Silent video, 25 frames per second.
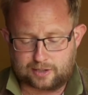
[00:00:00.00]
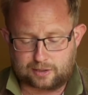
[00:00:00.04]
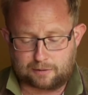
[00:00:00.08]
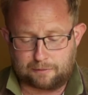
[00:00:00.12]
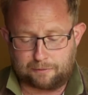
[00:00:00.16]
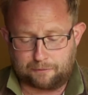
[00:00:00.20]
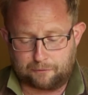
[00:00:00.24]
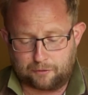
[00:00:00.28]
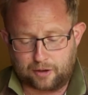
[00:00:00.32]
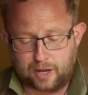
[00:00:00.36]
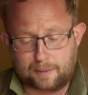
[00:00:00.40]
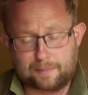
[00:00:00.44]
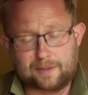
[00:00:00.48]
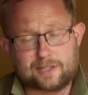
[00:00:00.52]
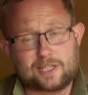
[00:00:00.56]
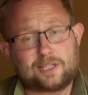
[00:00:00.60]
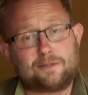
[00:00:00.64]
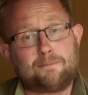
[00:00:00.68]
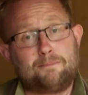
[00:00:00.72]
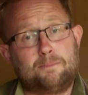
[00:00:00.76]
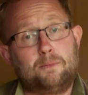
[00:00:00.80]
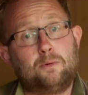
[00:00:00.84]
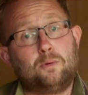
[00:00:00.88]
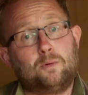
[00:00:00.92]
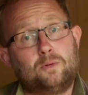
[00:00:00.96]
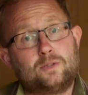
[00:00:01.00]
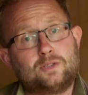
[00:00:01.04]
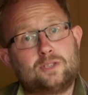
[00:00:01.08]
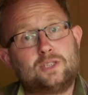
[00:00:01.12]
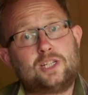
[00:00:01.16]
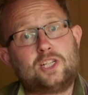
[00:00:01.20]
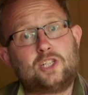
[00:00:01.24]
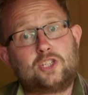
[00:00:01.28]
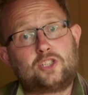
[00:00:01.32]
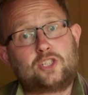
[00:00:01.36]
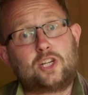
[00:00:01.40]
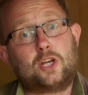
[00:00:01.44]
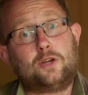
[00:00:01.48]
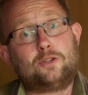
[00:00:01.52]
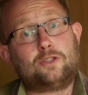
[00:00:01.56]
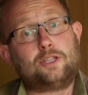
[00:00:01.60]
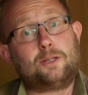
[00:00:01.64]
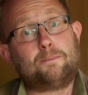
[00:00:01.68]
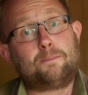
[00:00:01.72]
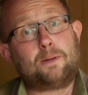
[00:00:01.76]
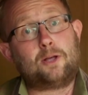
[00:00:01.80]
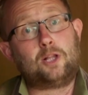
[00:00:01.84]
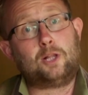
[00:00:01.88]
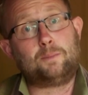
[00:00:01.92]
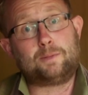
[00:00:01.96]
So firmness is important. It shows that the
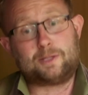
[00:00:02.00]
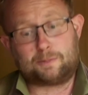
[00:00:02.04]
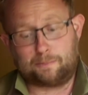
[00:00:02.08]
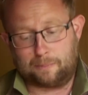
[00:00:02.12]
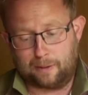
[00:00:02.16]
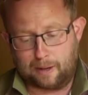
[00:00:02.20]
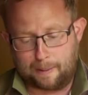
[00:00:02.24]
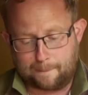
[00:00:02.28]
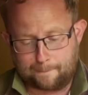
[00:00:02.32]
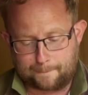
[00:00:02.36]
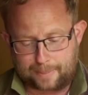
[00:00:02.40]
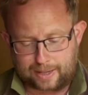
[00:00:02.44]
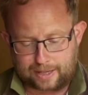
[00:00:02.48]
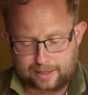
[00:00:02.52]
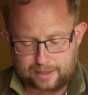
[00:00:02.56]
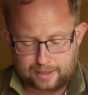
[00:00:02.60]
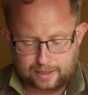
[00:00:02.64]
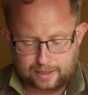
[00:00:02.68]
bulb is plump.